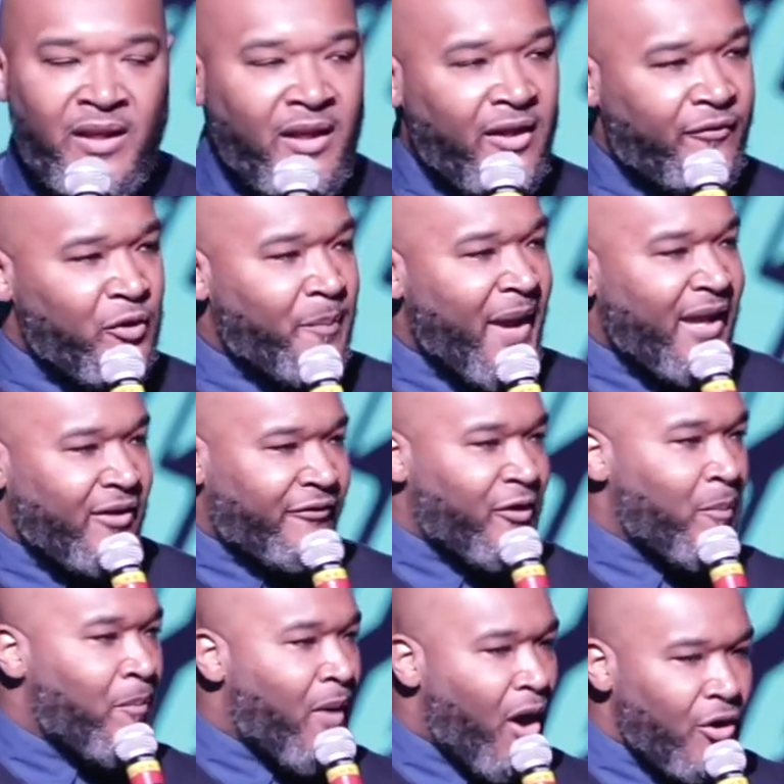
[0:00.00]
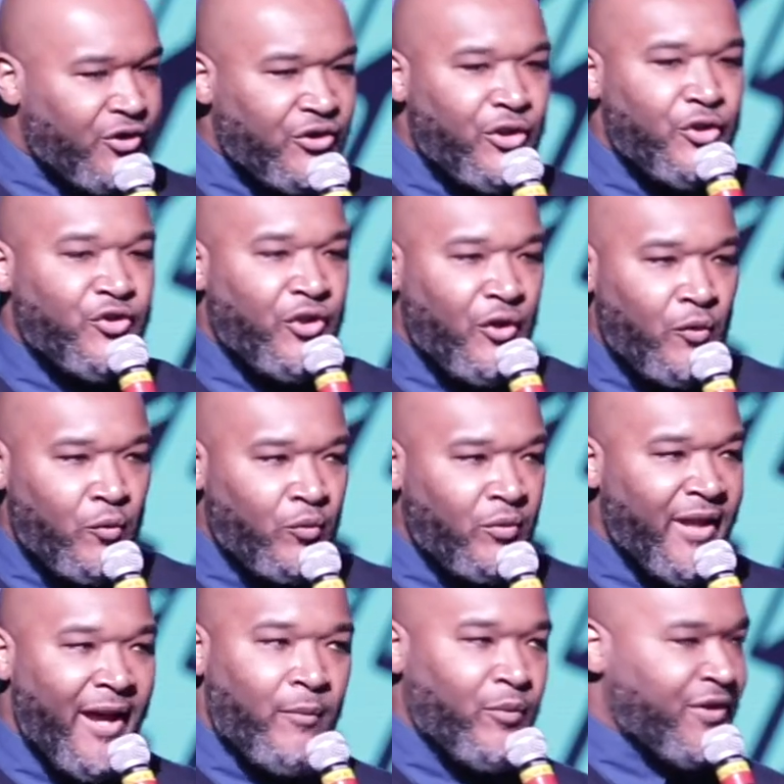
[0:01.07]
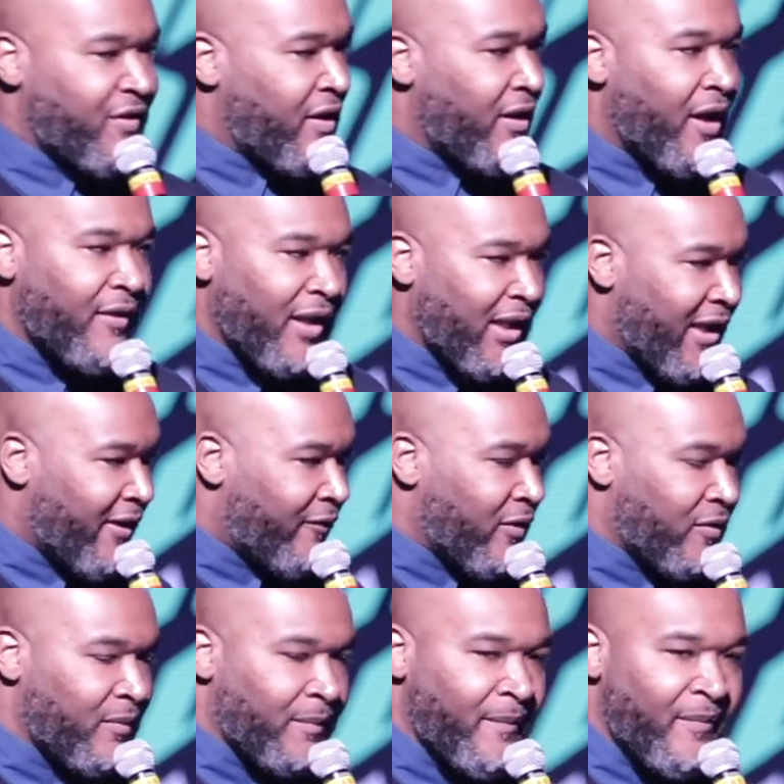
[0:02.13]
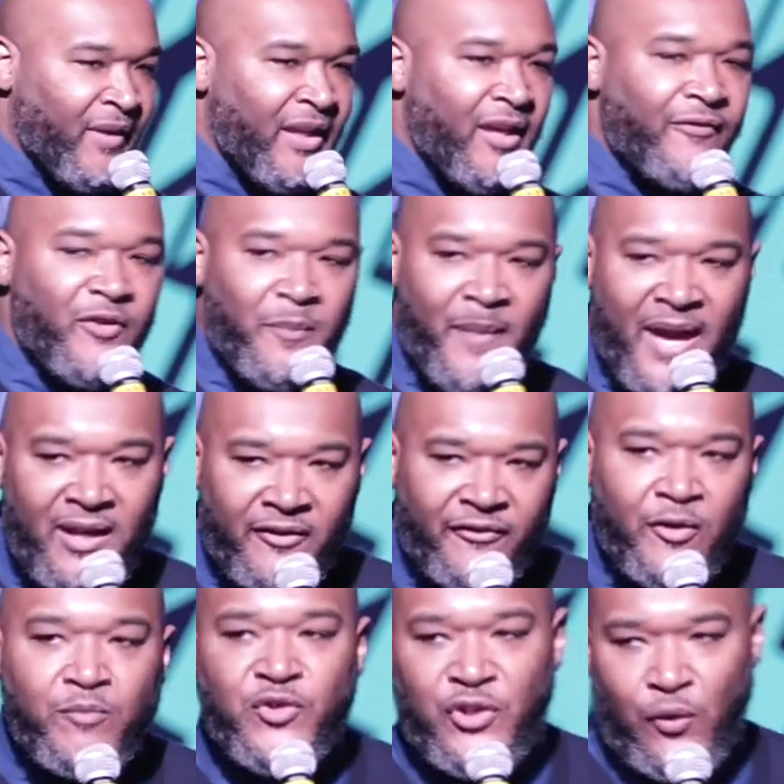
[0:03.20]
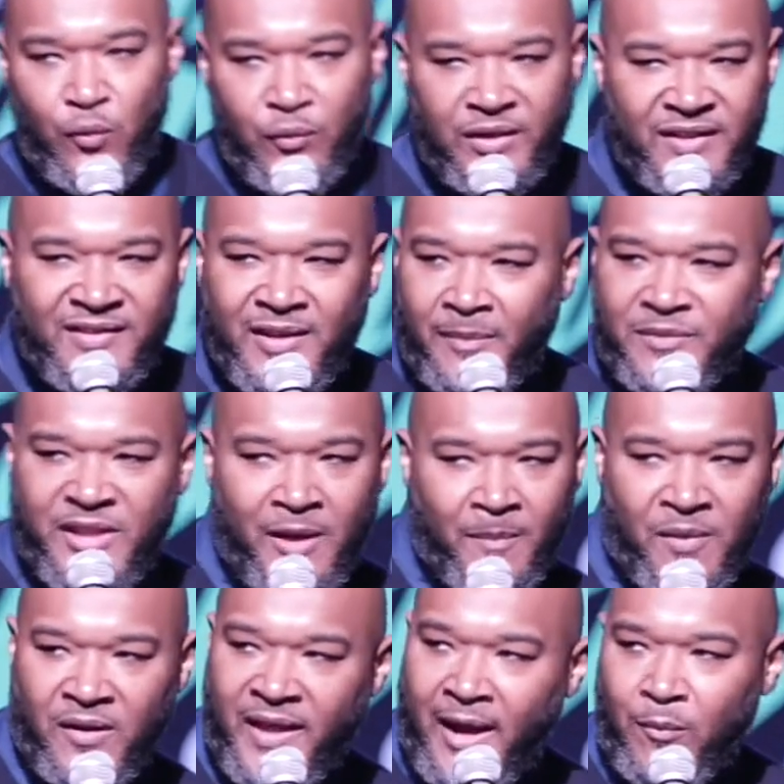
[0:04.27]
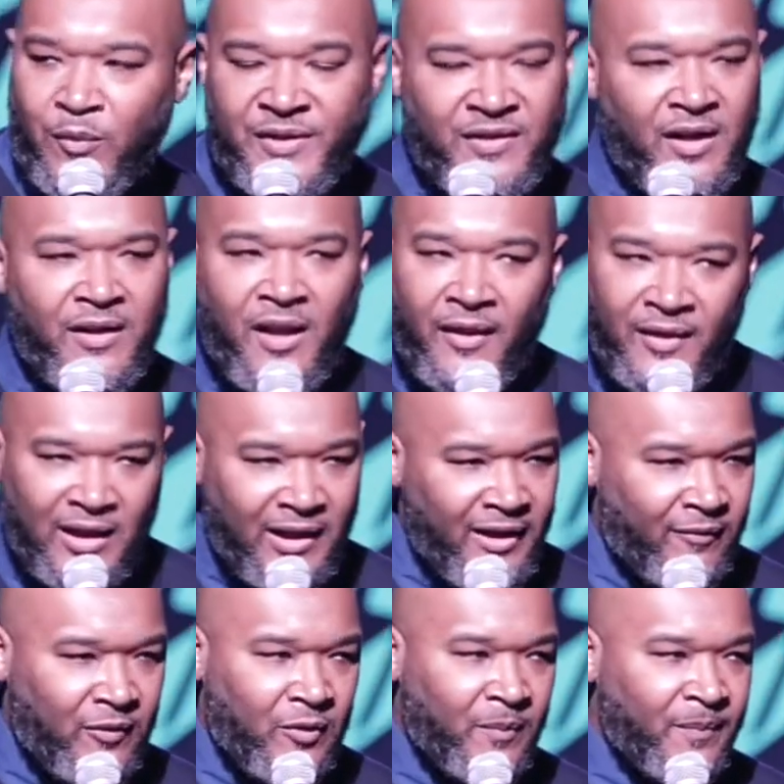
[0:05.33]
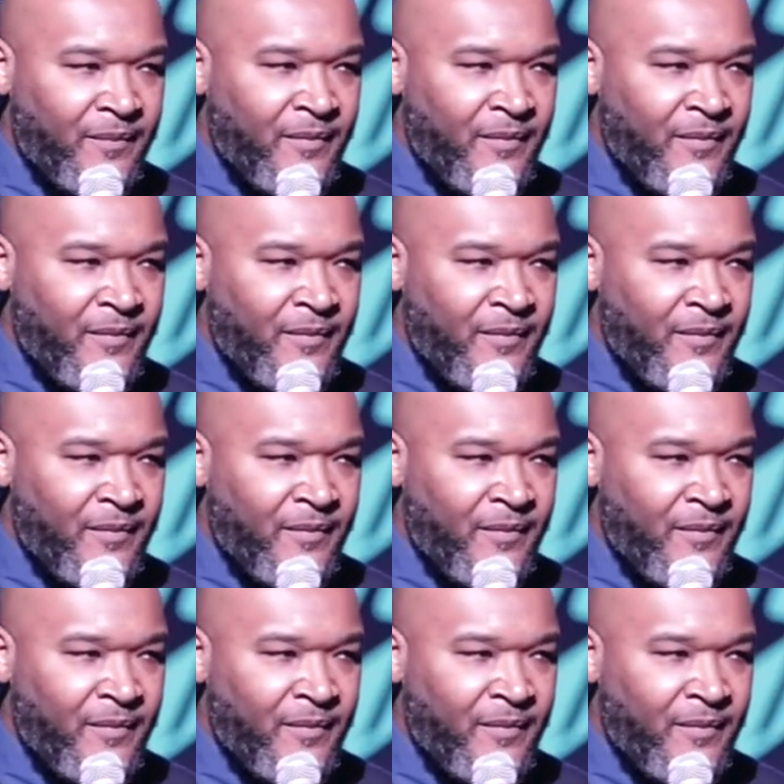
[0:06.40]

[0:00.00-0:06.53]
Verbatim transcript: If you made it from March to June, that was another level. If you made it from June to September, that was another level.